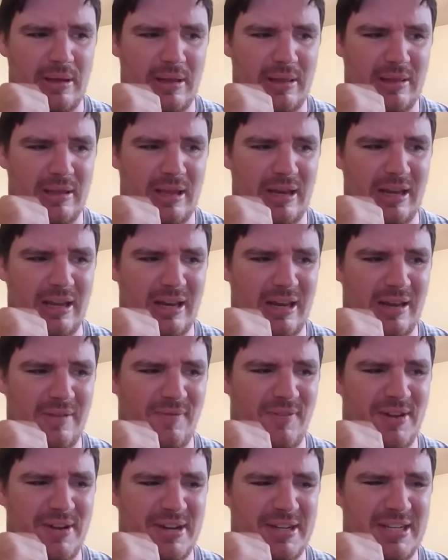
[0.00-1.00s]
They did a
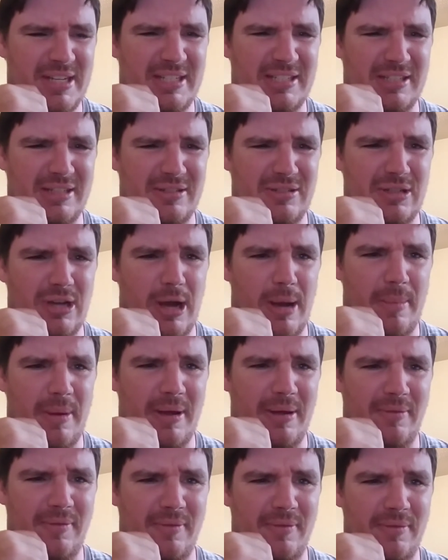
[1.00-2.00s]
very decent job
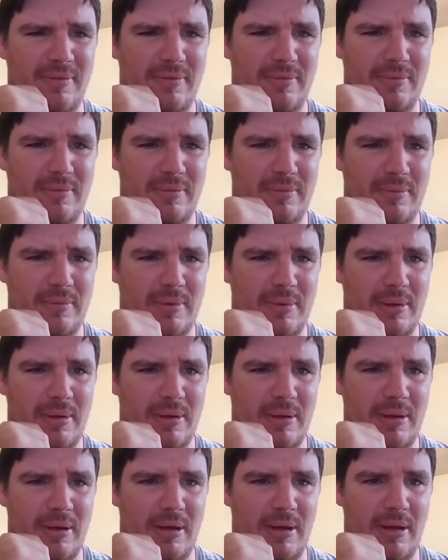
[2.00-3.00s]

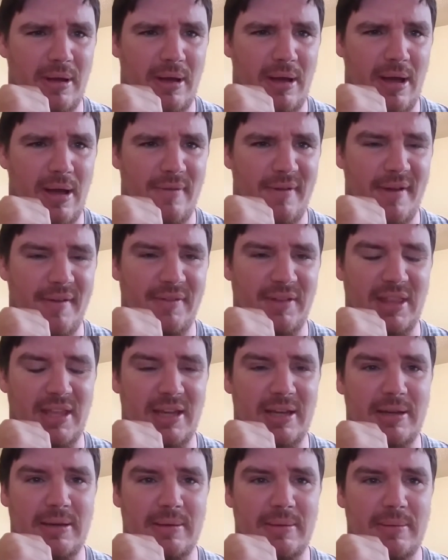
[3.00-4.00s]
of
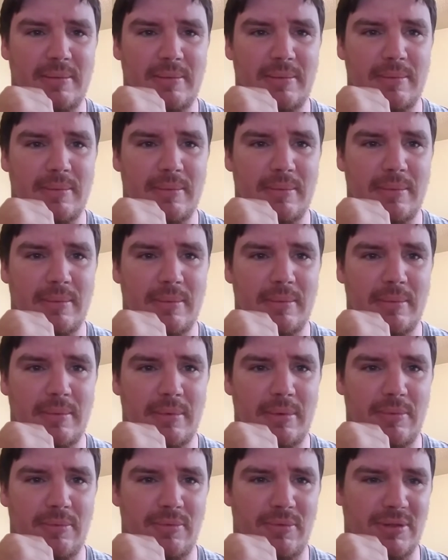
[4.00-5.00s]
everything.
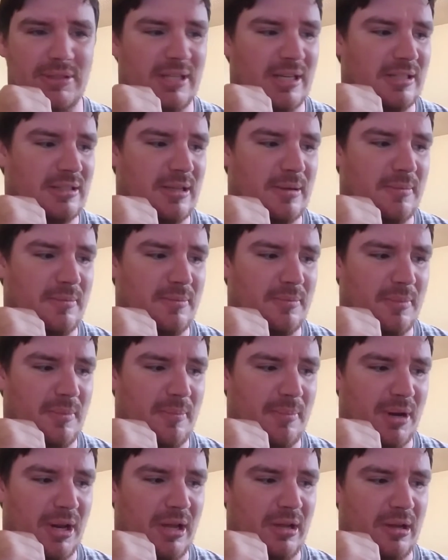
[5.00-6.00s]
Was there some
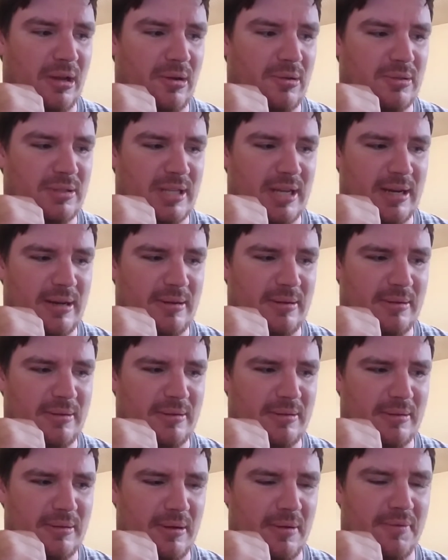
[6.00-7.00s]
plot holes there?
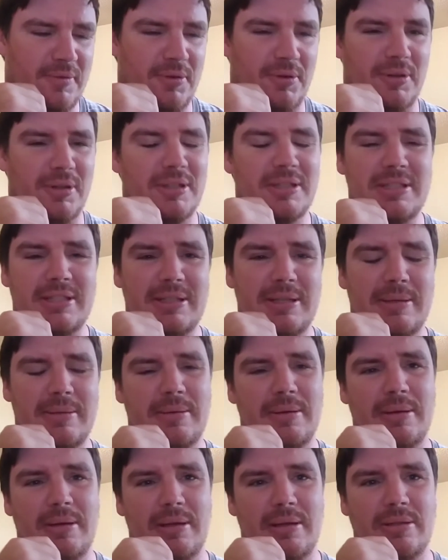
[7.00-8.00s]
Of course.
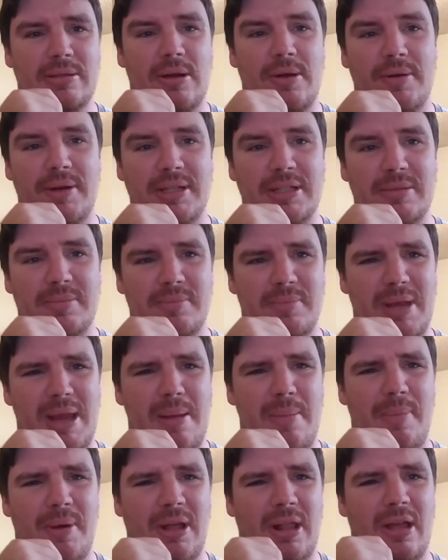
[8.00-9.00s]
There's always be
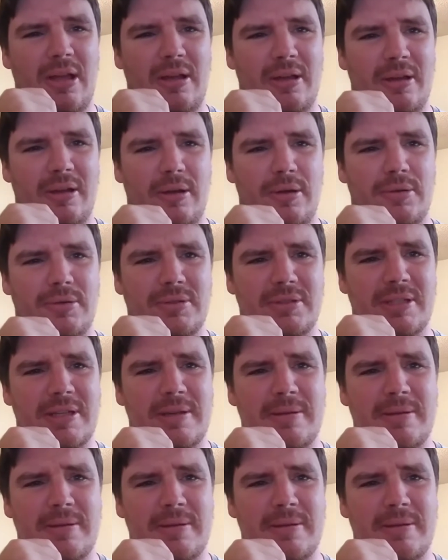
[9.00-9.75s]
plot holes.